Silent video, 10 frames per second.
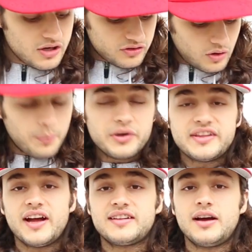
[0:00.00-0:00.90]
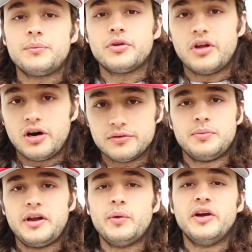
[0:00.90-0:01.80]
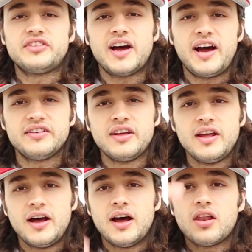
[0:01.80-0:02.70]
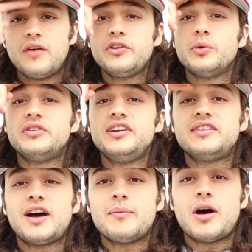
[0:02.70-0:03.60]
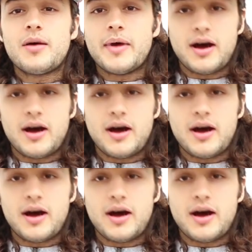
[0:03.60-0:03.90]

So I'll put that down below. But anyways, guys, I love you. In T-Time, I'm